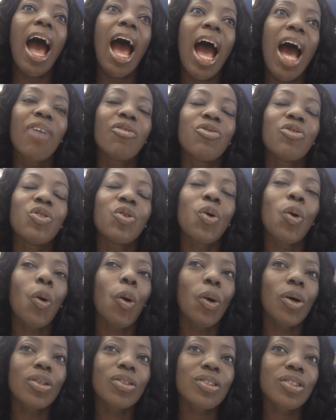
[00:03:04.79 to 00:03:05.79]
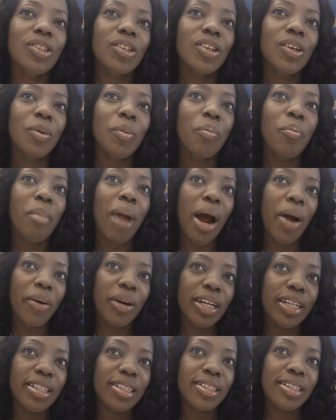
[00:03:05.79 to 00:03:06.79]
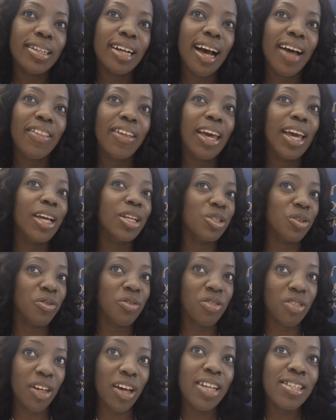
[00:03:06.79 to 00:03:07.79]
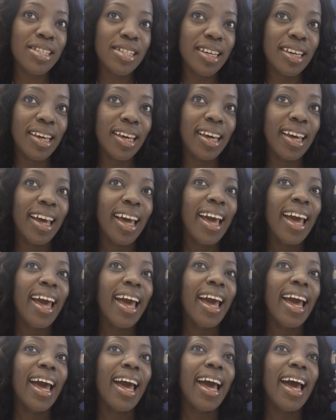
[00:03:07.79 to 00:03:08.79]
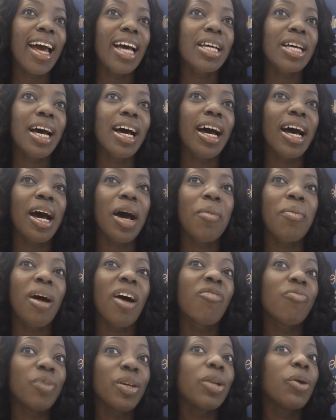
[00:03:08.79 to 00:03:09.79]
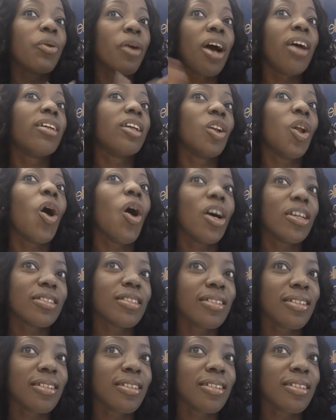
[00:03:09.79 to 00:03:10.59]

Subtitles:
have not married at the age of 30, have been around a lot.